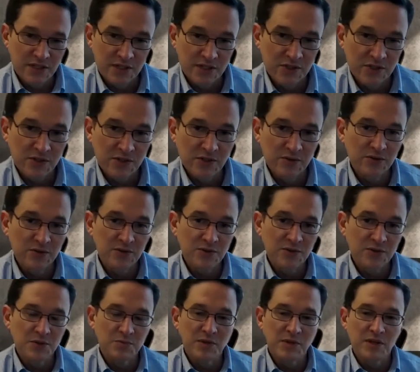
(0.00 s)
Charlie Crist
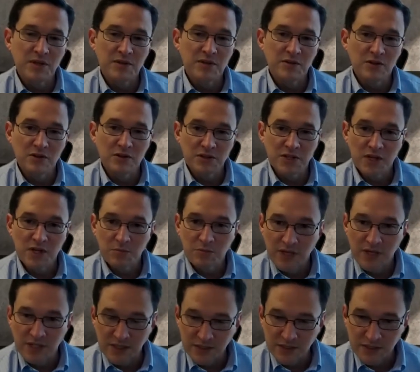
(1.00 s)
has been a longtime
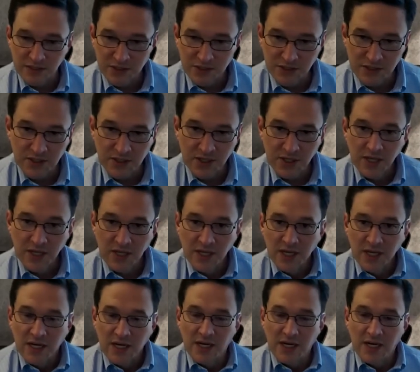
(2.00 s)
politician
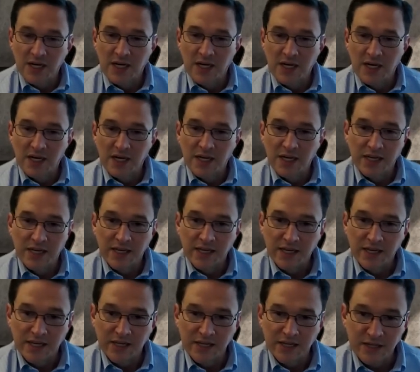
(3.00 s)

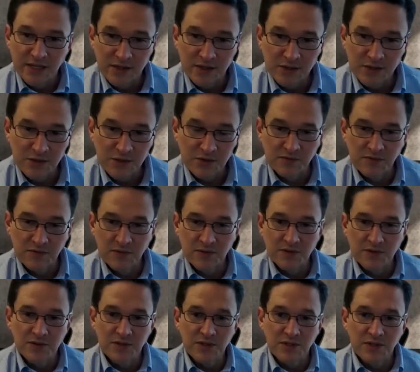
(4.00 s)
and has served
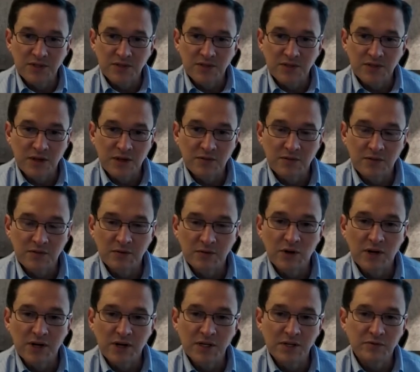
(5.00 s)
as governor in a
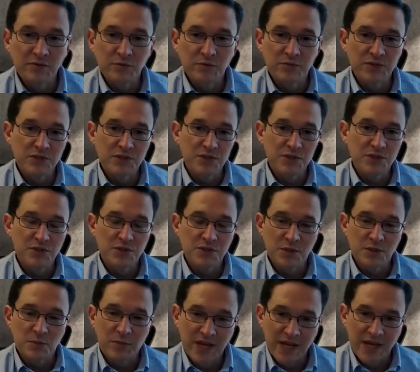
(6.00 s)
variety of different positions in
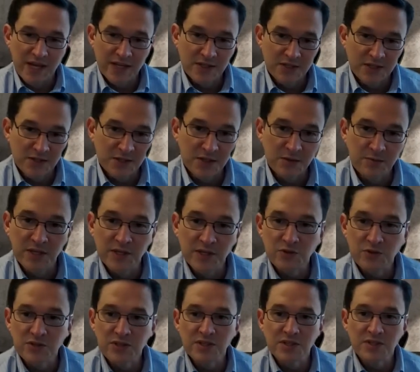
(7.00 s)
the past. It's going to be
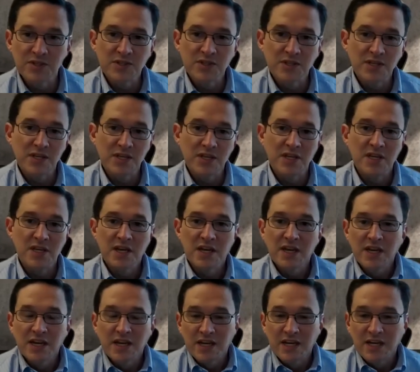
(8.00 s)
interesting to see
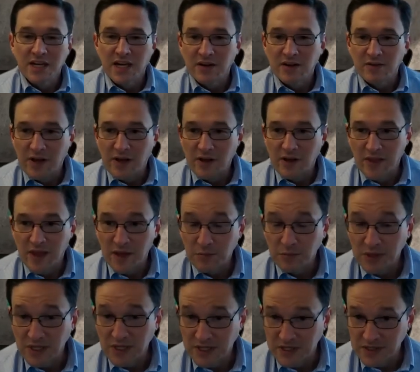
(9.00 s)
kind of how
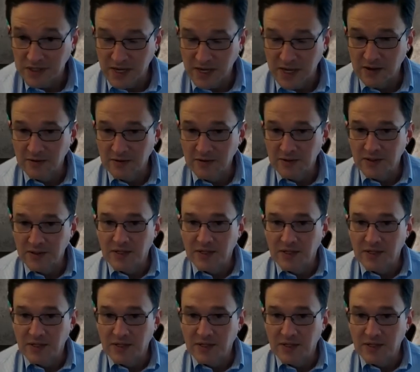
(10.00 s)
that plays out.